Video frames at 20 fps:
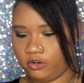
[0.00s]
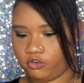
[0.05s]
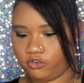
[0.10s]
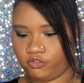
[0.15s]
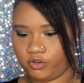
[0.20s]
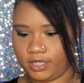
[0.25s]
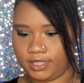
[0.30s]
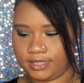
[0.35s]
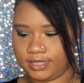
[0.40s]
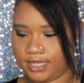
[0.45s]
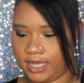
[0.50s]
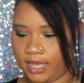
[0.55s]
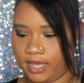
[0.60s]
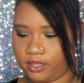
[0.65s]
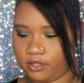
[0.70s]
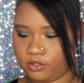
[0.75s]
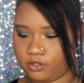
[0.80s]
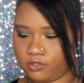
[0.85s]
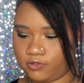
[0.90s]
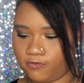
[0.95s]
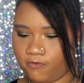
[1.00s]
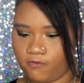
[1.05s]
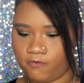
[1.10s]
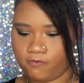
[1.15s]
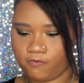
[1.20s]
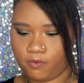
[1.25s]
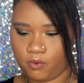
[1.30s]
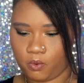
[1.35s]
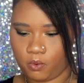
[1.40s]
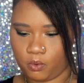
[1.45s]
retails
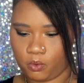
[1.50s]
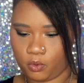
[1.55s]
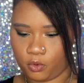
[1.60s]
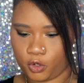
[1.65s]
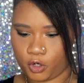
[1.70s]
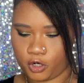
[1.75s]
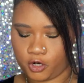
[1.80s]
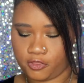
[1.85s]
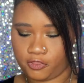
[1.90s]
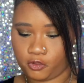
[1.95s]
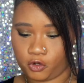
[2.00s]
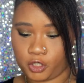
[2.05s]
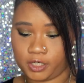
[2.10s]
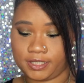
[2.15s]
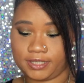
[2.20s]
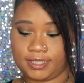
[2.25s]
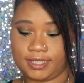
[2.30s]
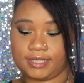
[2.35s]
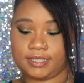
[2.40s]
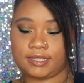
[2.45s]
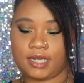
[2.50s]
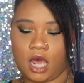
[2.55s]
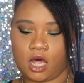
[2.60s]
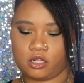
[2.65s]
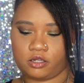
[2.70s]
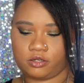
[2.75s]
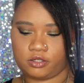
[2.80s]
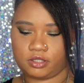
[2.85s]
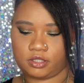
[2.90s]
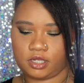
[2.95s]
for
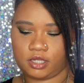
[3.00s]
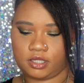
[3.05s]
$36,